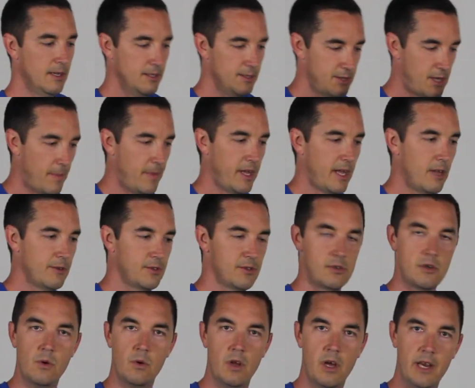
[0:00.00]
Something else is
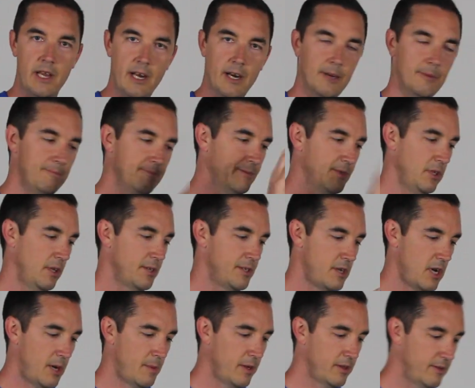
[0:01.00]
going on here, so let's
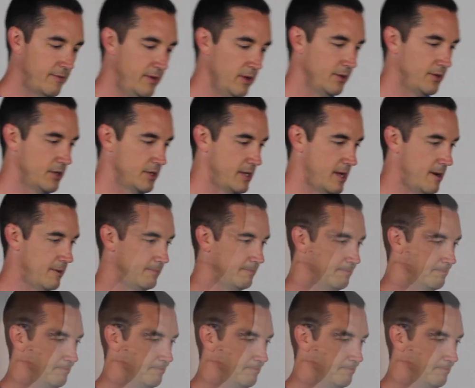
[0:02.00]
talk about the filters now.